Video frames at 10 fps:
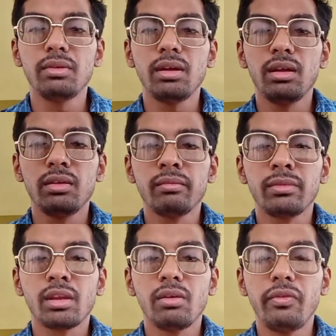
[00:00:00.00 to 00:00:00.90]
have
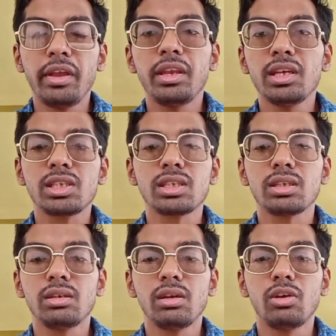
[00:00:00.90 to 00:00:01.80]
various